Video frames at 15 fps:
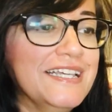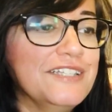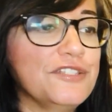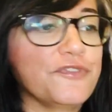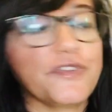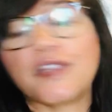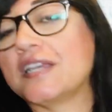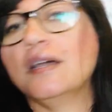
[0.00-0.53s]
So
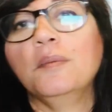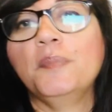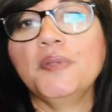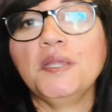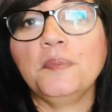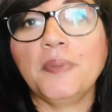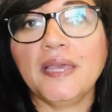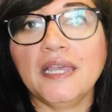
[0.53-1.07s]
for the
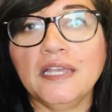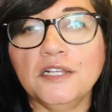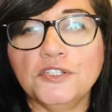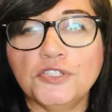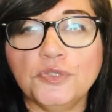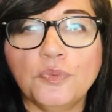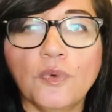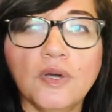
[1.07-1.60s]
company page,
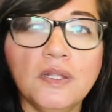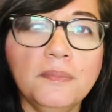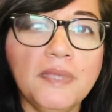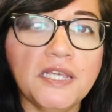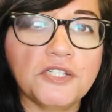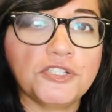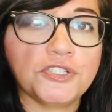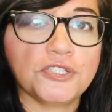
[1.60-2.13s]
you want to
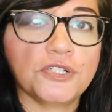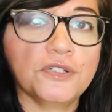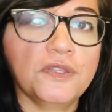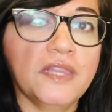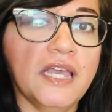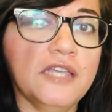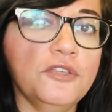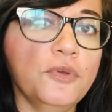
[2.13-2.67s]
make sure
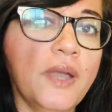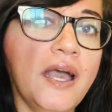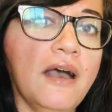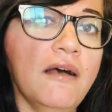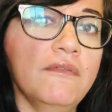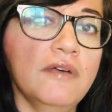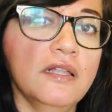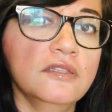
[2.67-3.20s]
that you
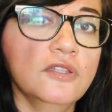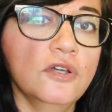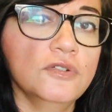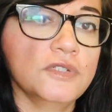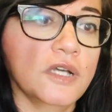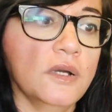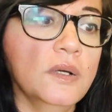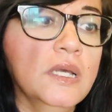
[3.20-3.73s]
have a
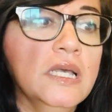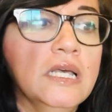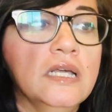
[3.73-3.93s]
logo.